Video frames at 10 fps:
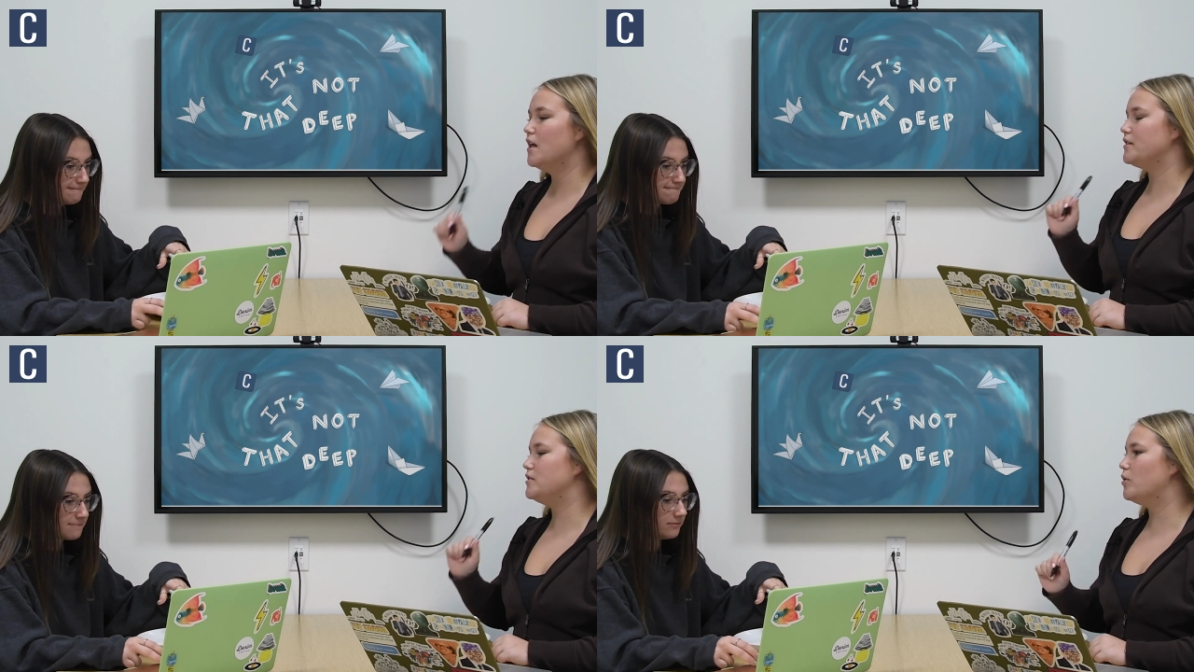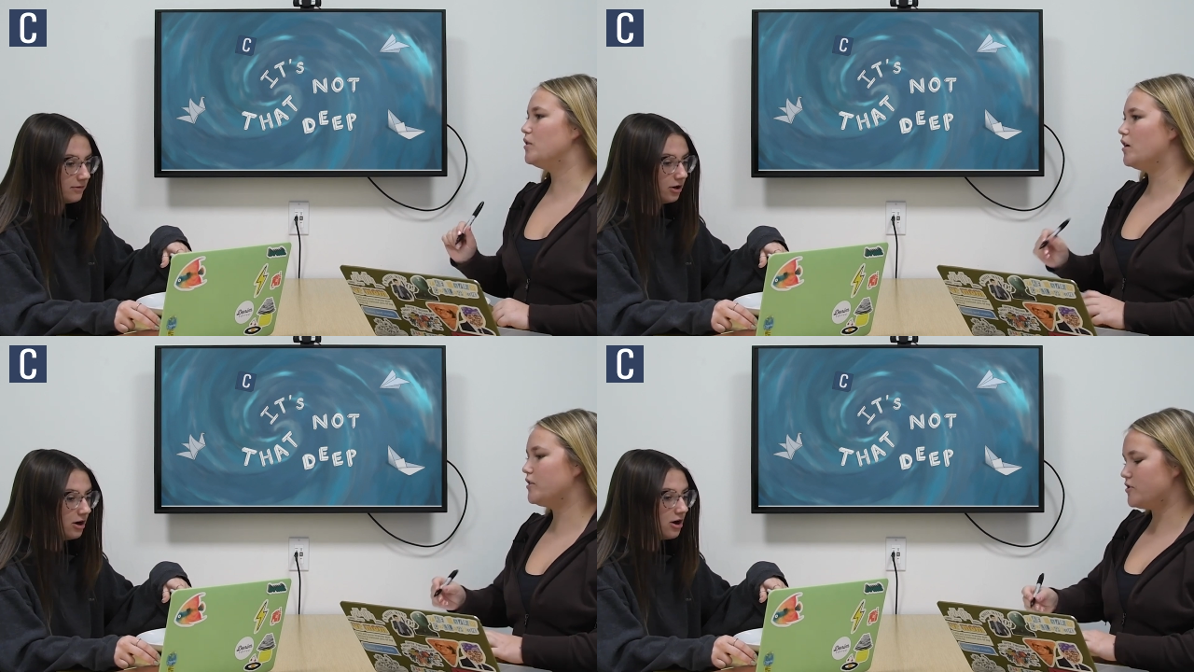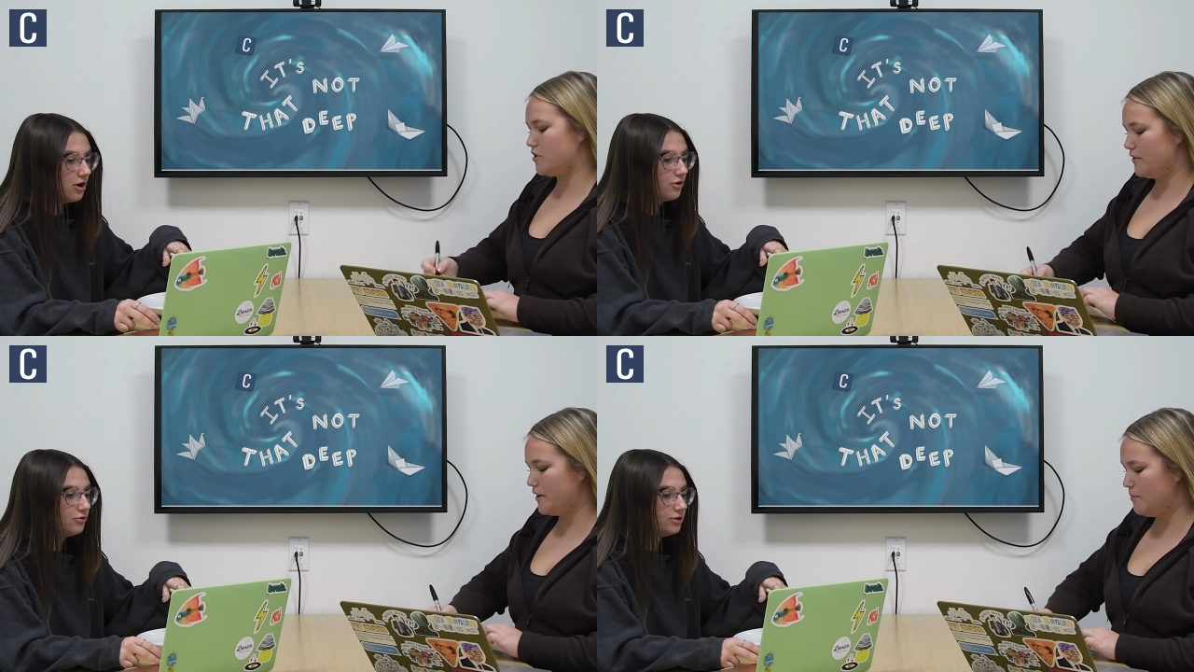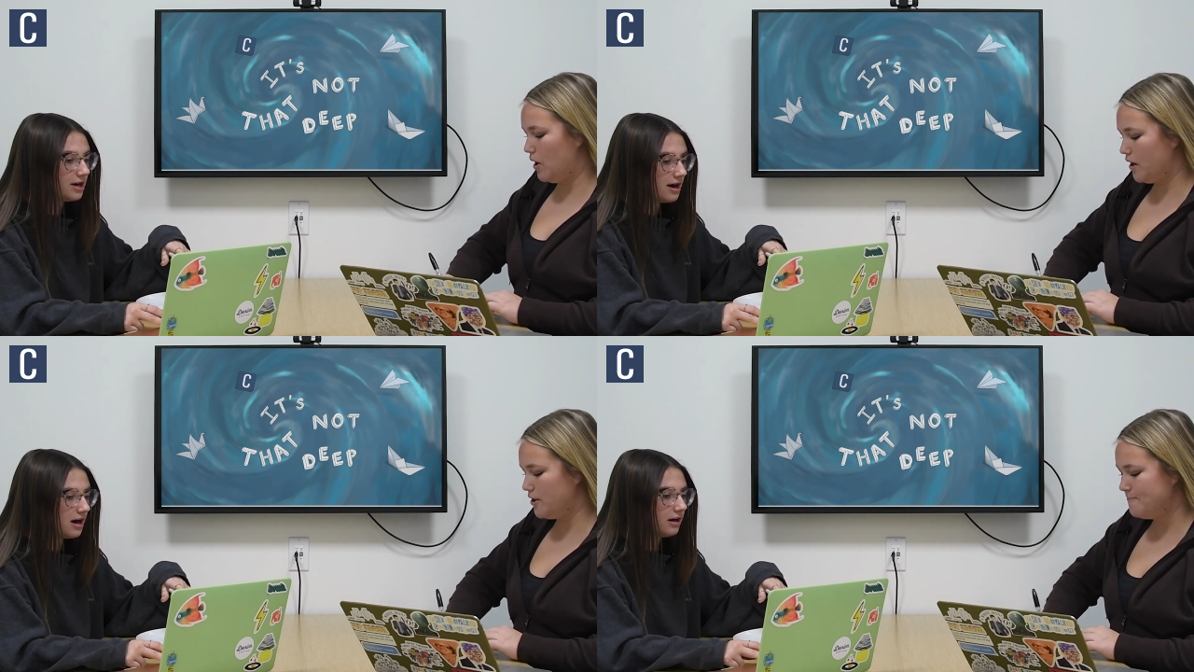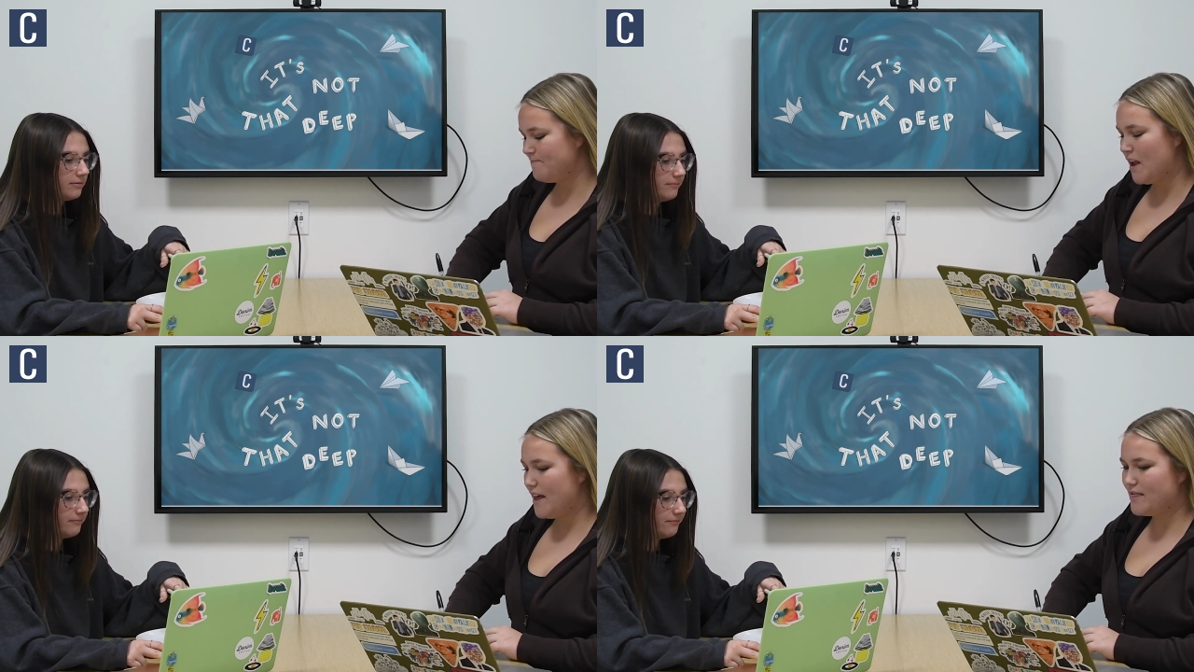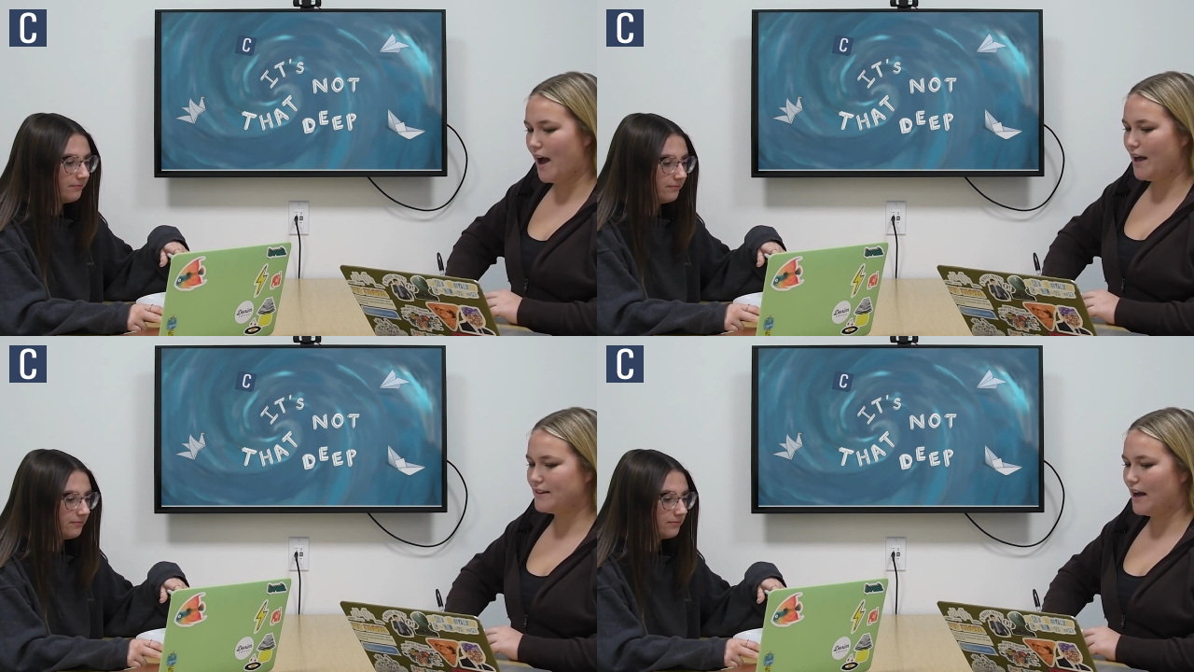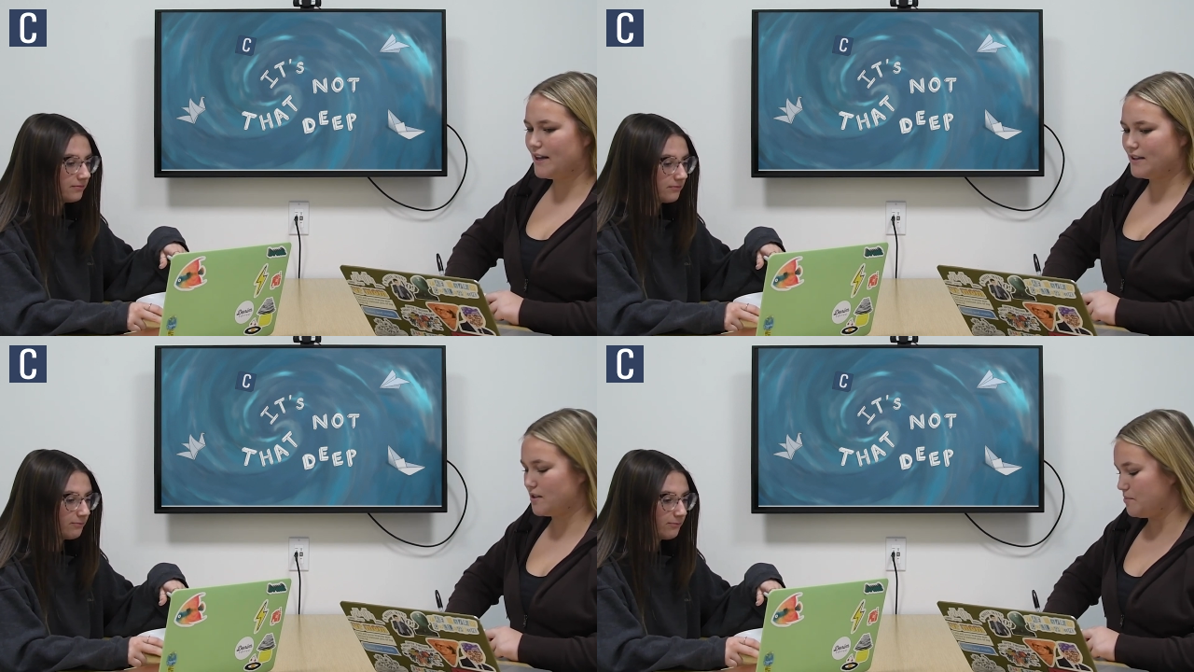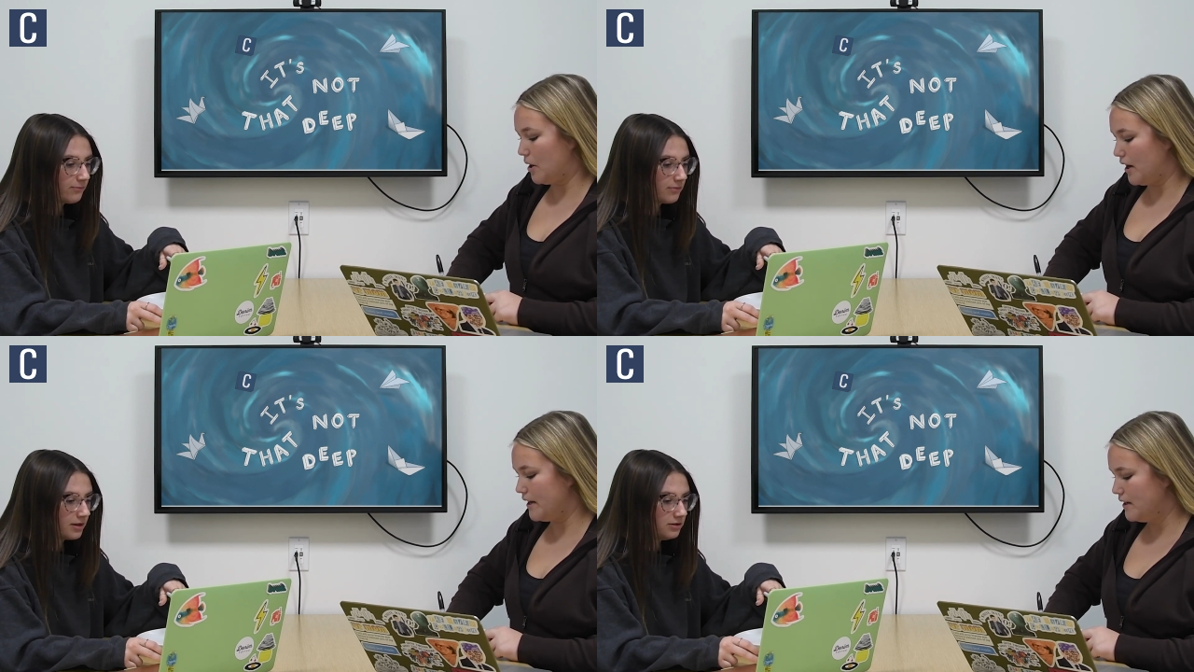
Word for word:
Speaker 1: The no longer oh, serving yeah. part that that hit the spot.